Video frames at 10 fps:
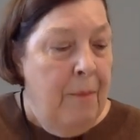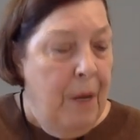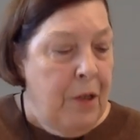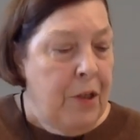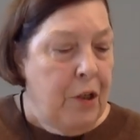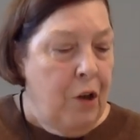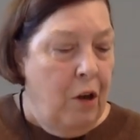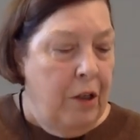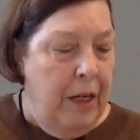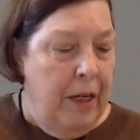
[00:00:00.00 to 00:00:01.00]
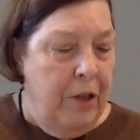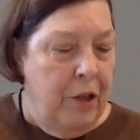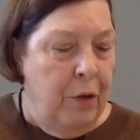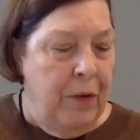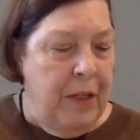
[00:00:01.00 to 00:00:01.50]
Moses called in
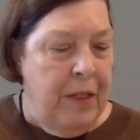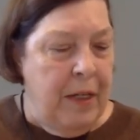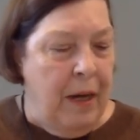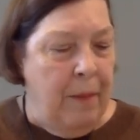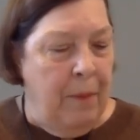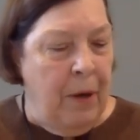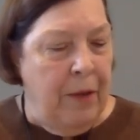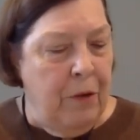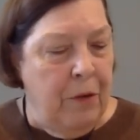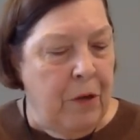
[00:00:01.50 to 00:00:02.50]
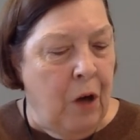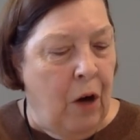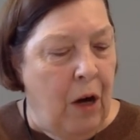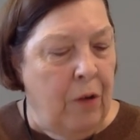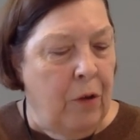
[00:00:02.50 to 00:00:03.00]
two of his uh, brothers
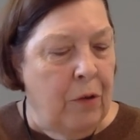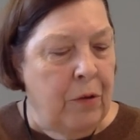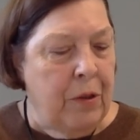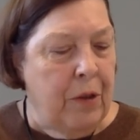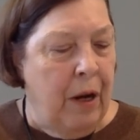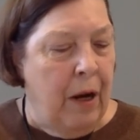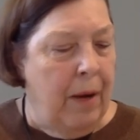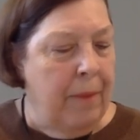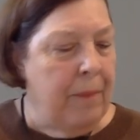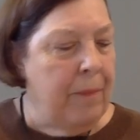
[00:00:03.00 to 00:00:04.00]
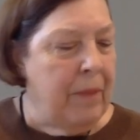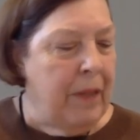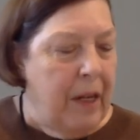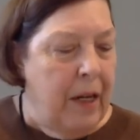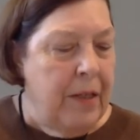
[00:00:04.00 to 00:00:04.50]
or uncles' um,
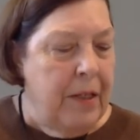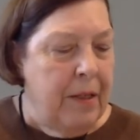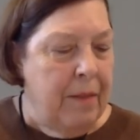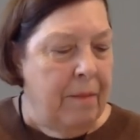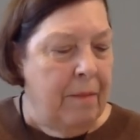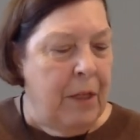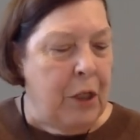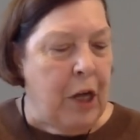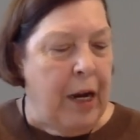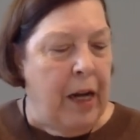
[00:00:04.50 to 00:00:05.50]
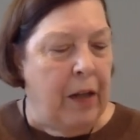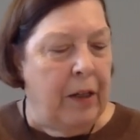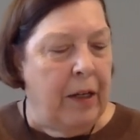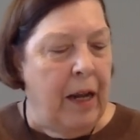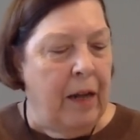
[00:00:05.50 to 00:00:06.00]
kids
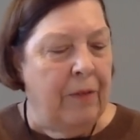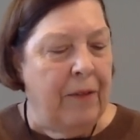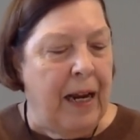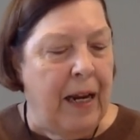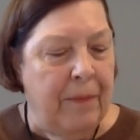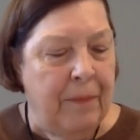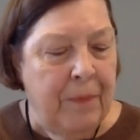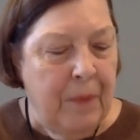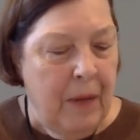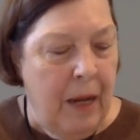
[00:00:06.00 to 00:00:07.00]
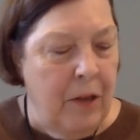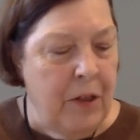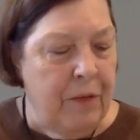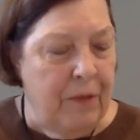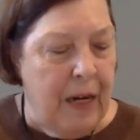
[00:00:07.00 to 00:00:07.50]
Mishael and Elphan,
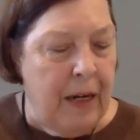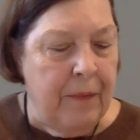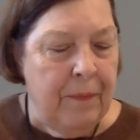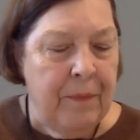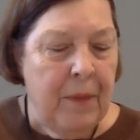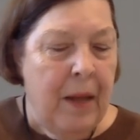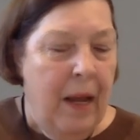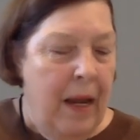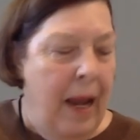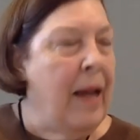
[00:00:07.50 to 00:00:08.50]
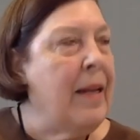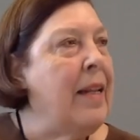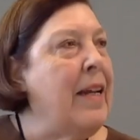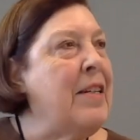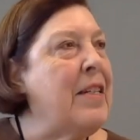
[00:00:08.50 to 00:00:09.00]
Elzaphan,
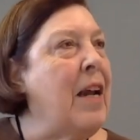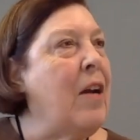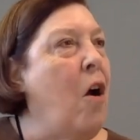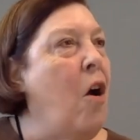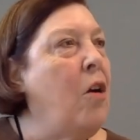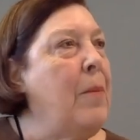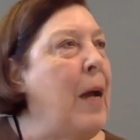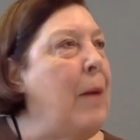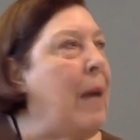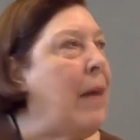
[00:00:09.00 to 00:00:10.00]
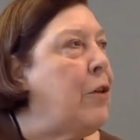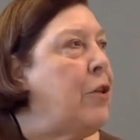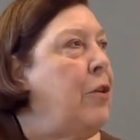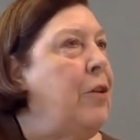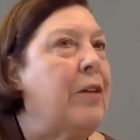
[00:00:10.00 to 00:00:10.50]
and he said, haul them out by their
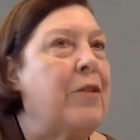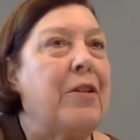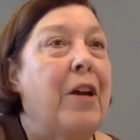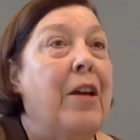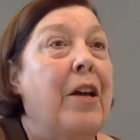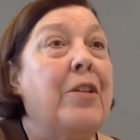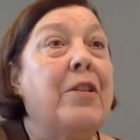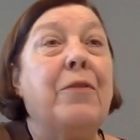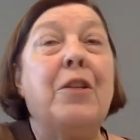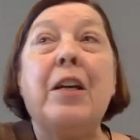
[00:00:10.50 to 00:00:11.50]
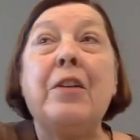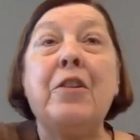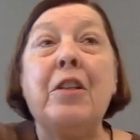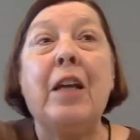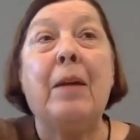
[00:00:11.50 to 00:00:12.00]
tunics. Because if you
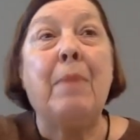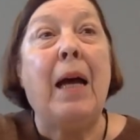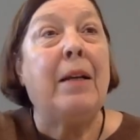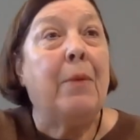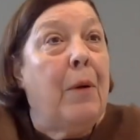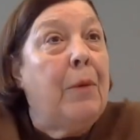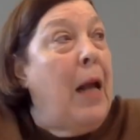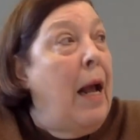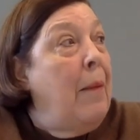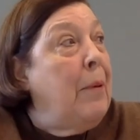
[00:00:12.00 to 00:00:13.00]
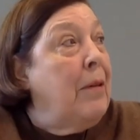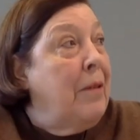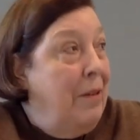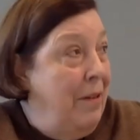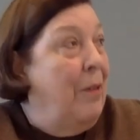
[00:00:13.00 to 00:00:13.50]
touch the dead body, what would happen?
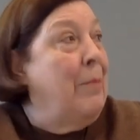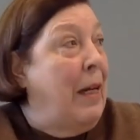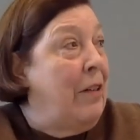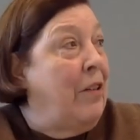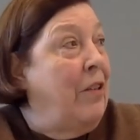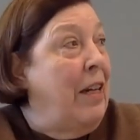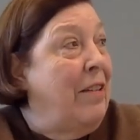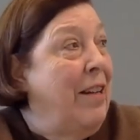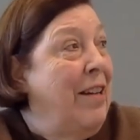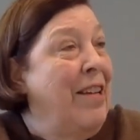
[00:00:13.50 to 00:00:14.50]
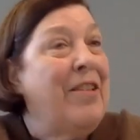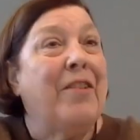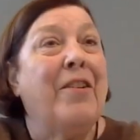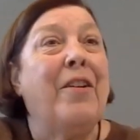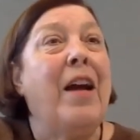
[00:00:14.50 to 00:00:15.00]
You'd be unclean.
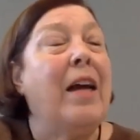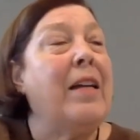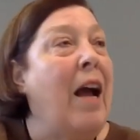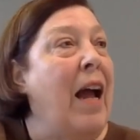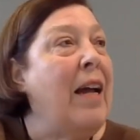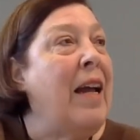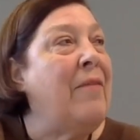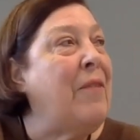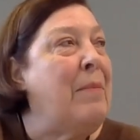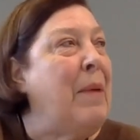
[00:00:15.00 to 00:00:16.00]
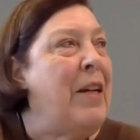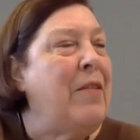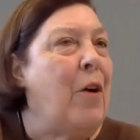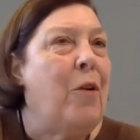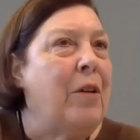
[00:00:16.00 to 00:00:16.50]
So now, if they'd been
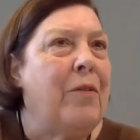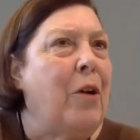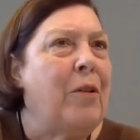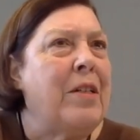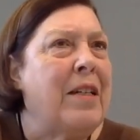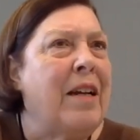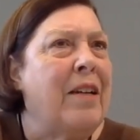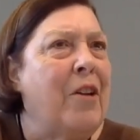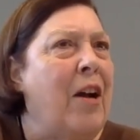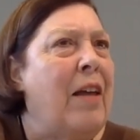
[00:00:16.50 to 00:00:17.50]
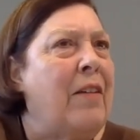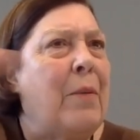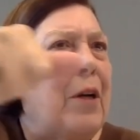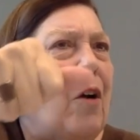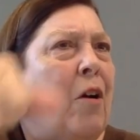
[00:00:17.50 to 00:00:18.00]
in the Holy of Holies, I don't know how they
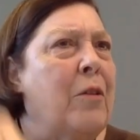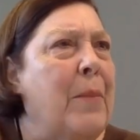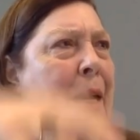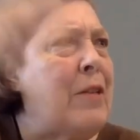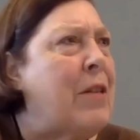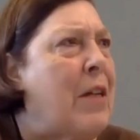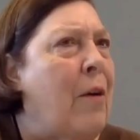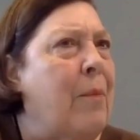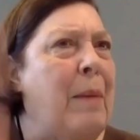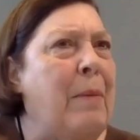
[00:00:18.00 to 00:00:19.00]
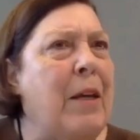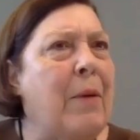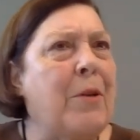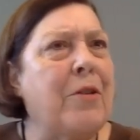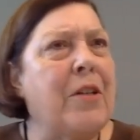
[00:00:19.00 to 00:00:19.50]
would have hauled them out. So maybe
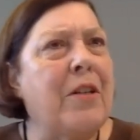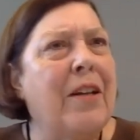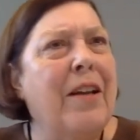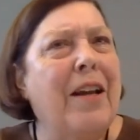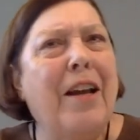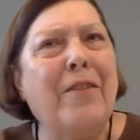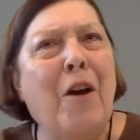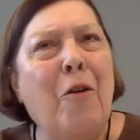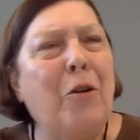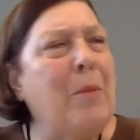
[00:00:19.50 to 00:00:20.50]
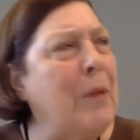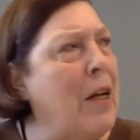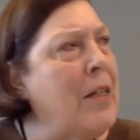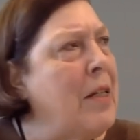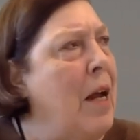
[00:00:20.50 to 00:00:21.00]
they were just in the holy
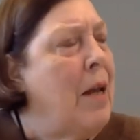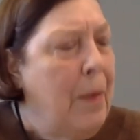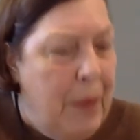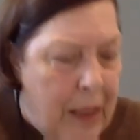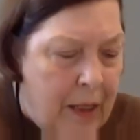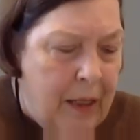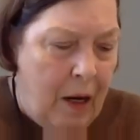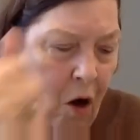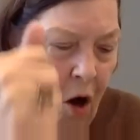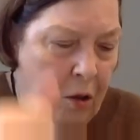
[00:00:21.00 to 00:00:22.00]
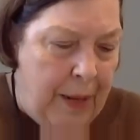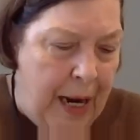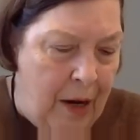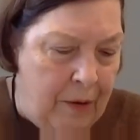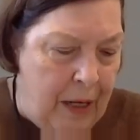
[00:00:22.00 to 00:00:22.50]
place. But haul
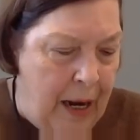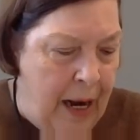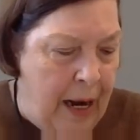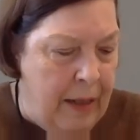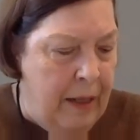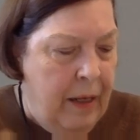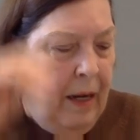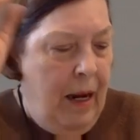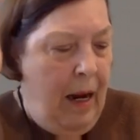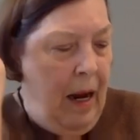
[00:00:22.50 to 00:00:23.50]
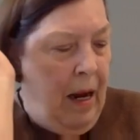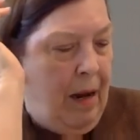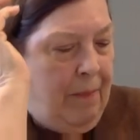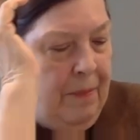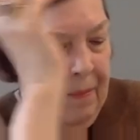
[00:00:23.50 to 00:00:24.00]
them out and
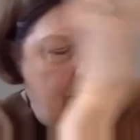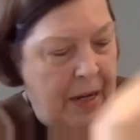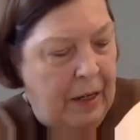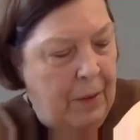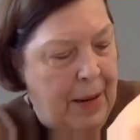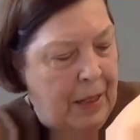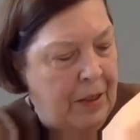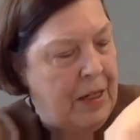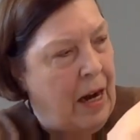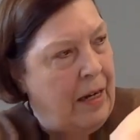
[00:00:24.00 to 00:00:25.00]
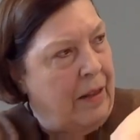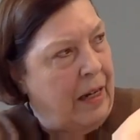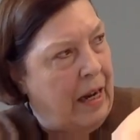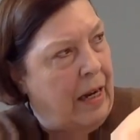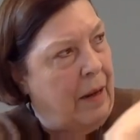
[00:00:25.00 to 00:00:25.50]
um, take them outside of
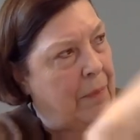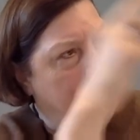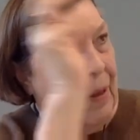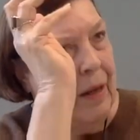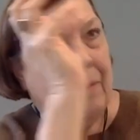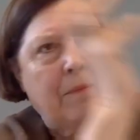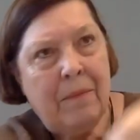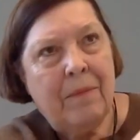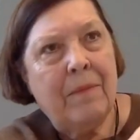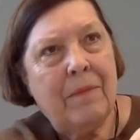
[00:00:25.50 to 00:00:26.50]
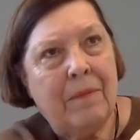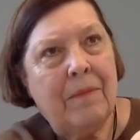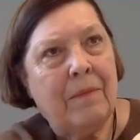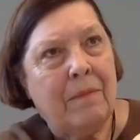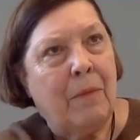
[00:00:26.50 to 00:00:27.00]
the camp and
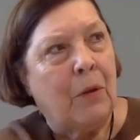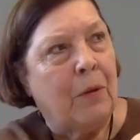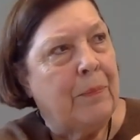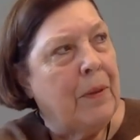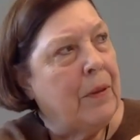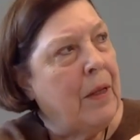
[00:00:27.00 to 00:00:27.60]
murder them.